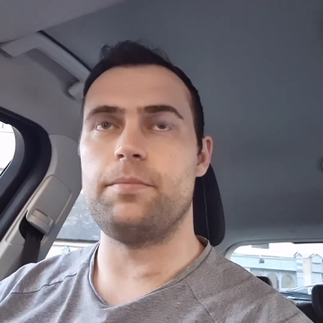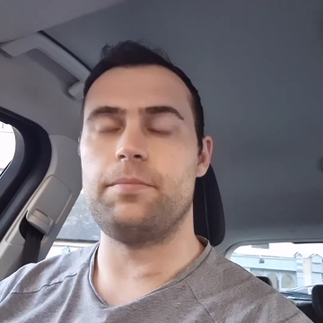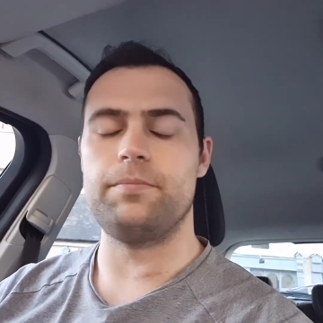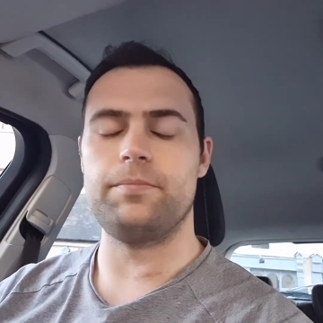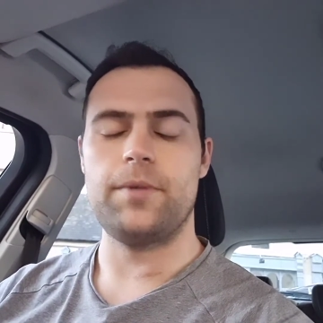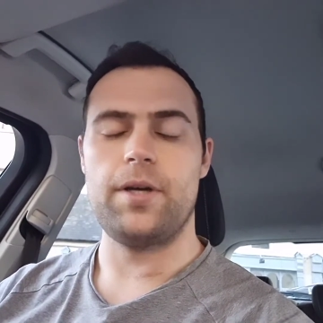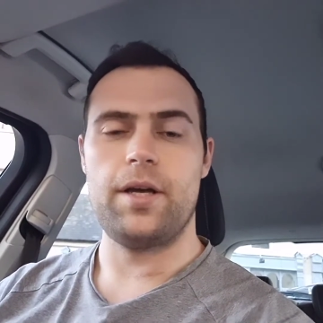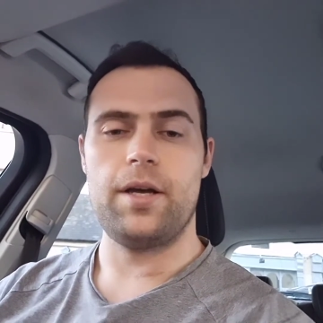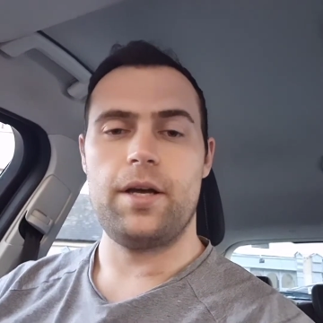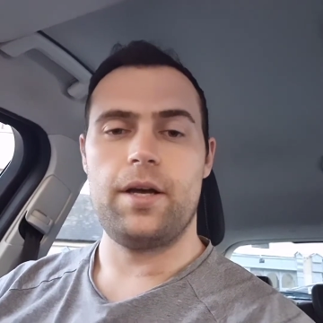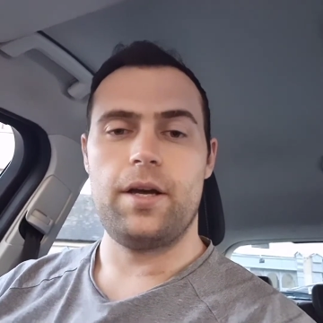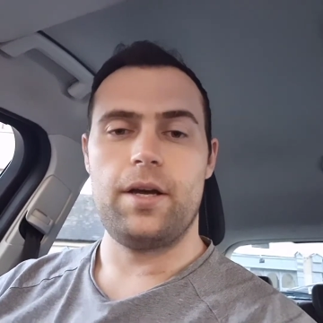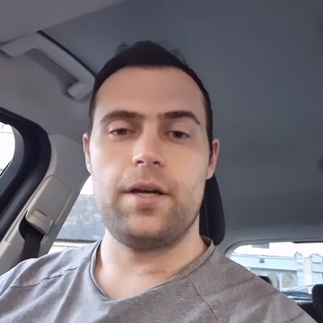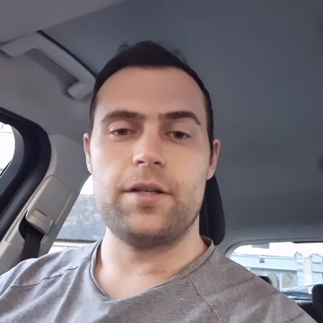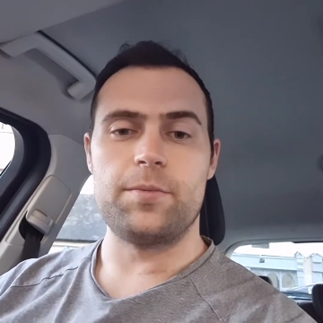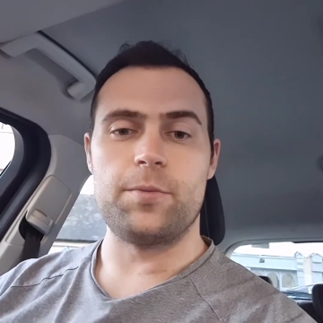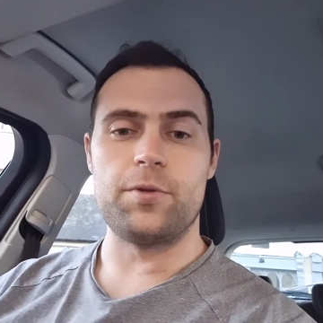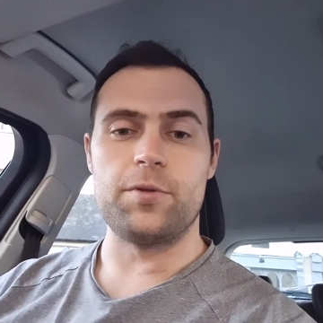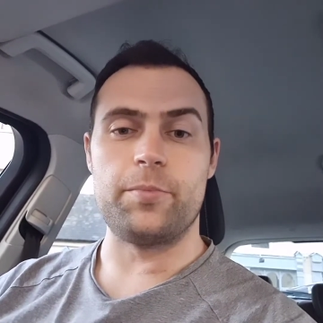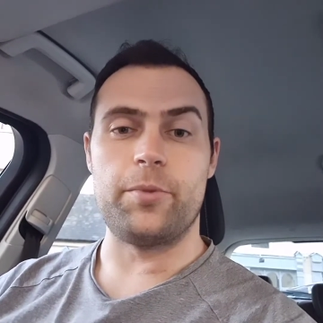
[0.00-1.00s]

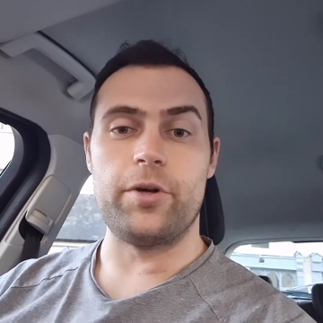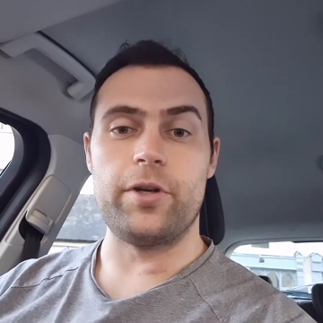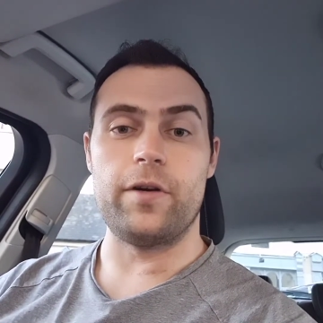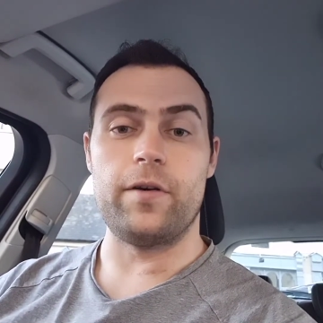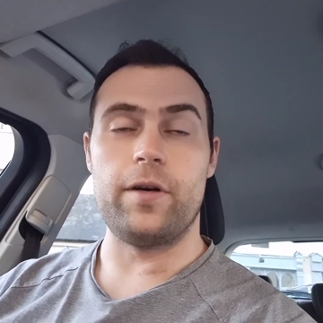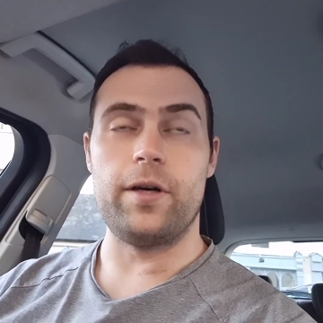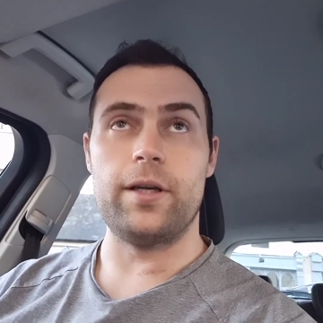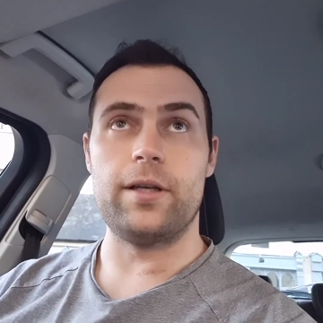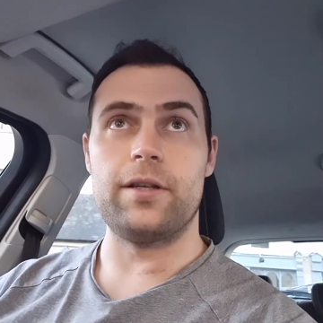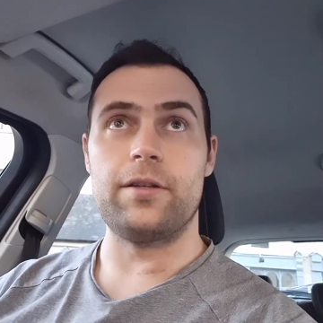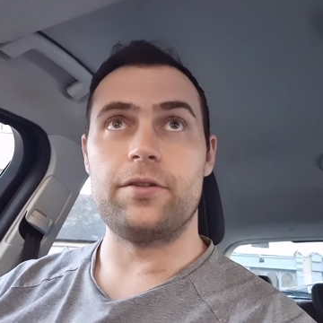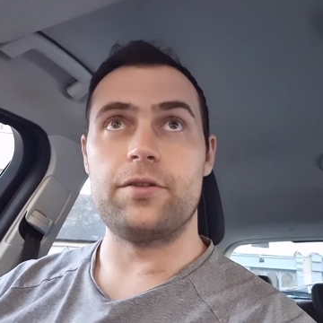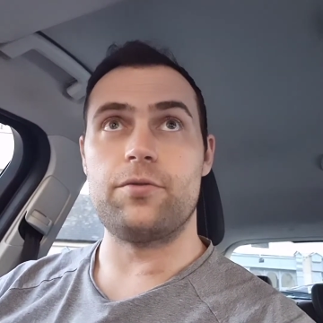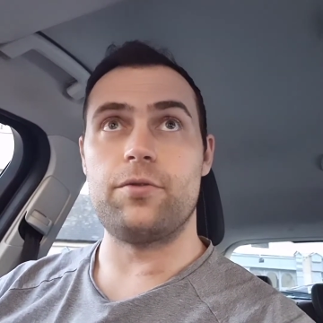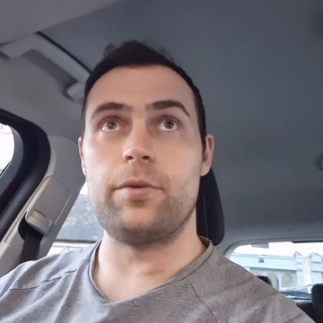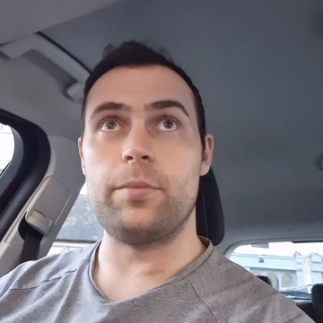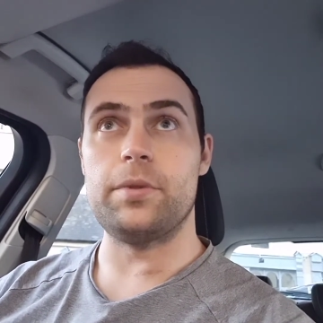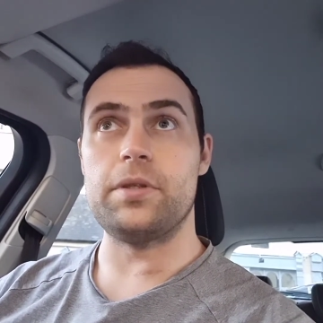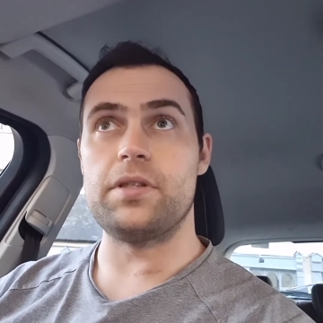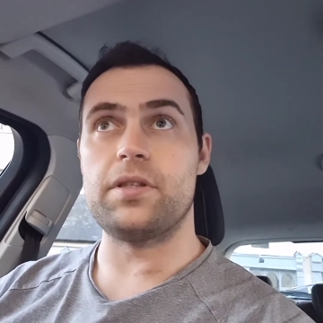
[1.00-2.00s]
I suppose bio oil and
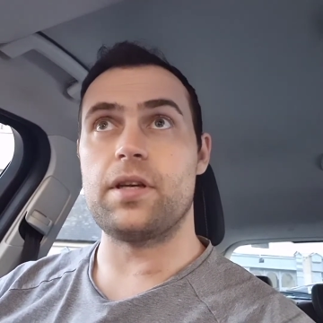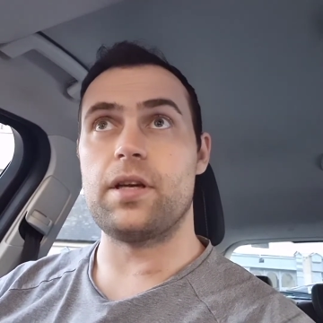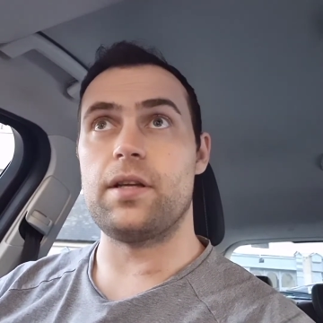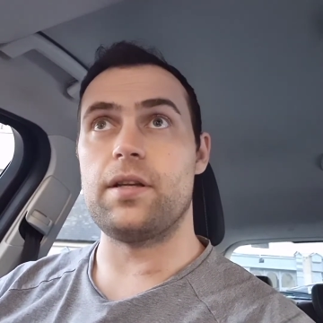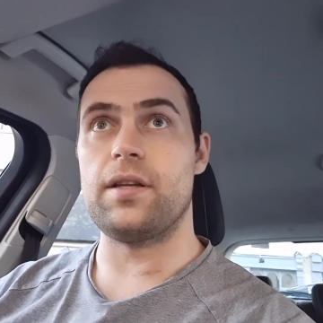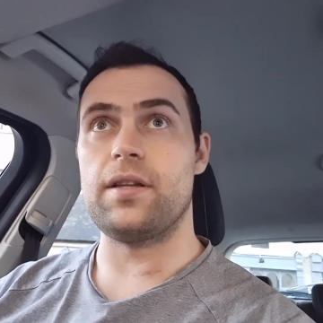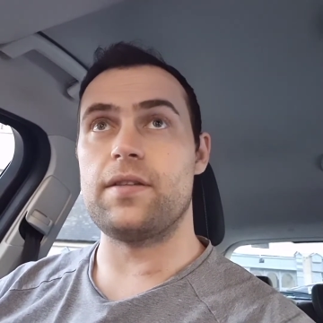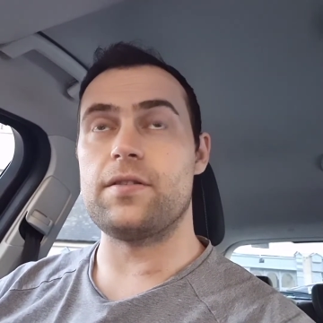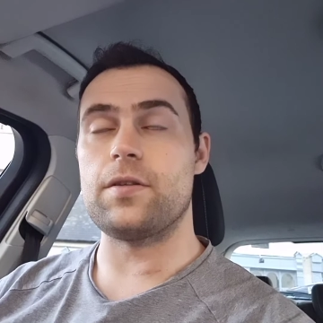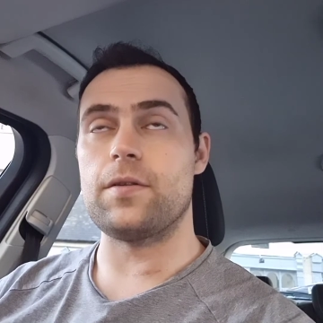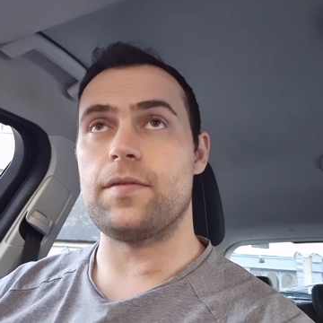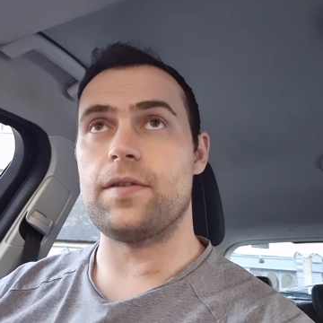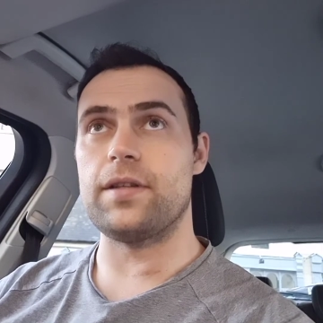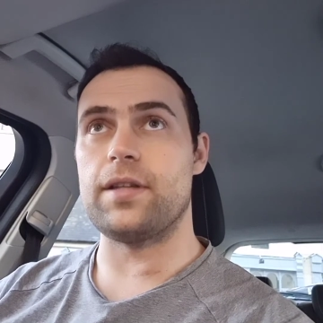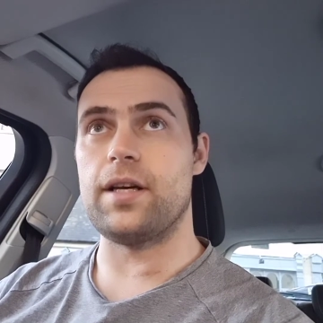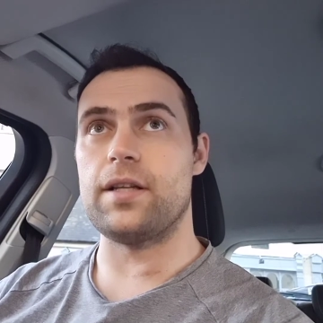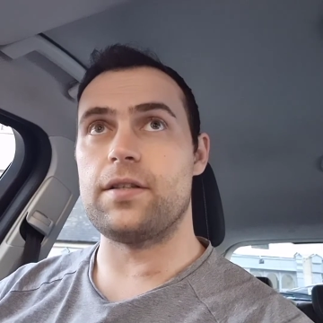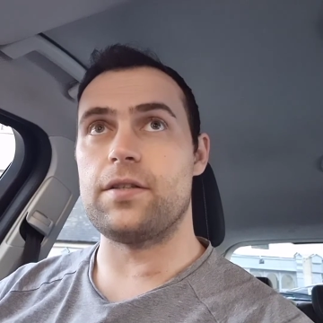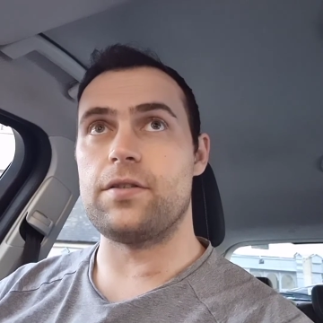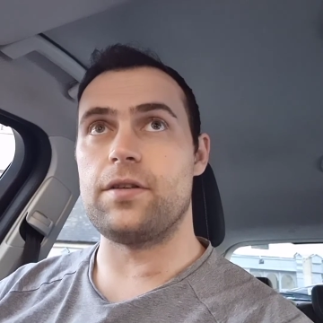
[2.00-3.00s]
just rubbing the skin and stuff like
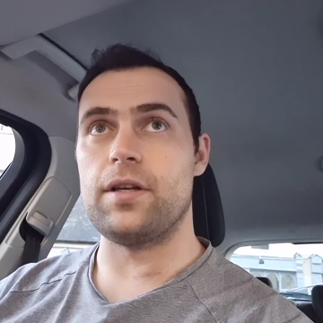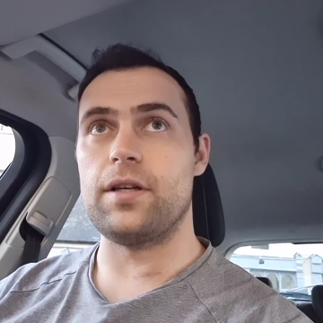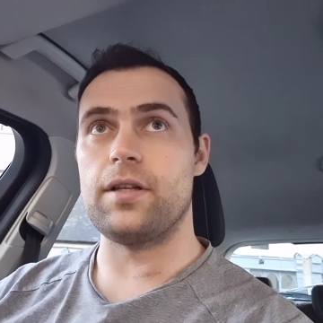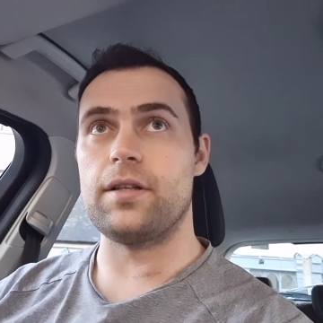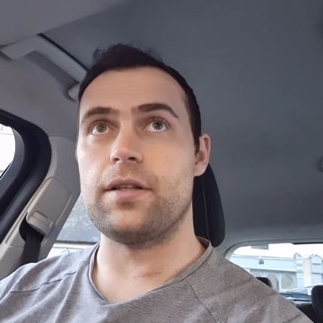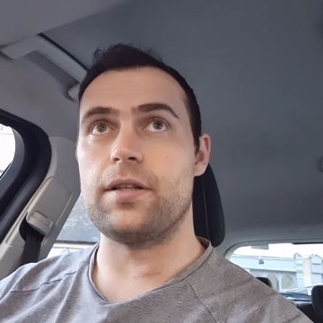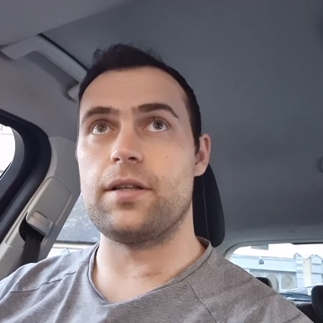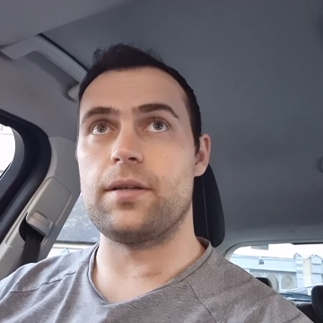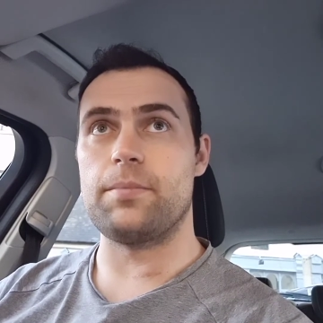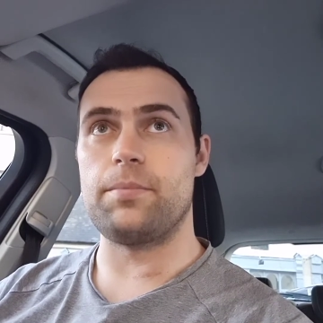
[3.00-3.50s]
that to try and